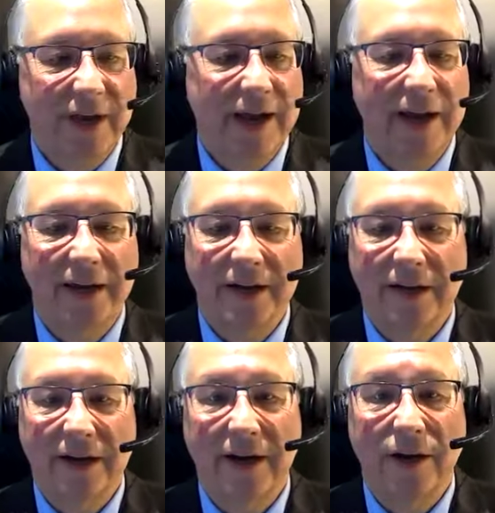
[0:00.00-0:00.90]
And
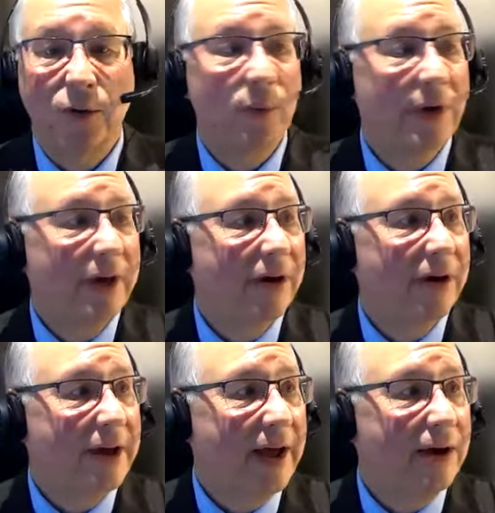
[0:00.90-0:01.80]
we
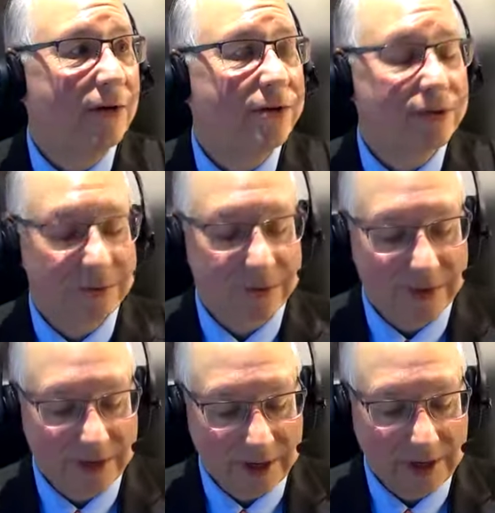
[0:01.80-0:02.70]
are now to
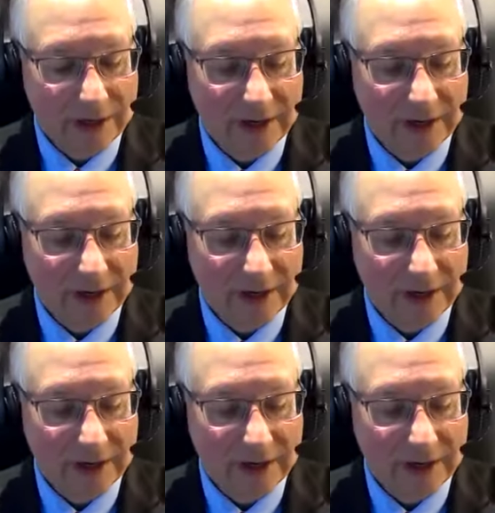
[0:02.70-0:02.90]
the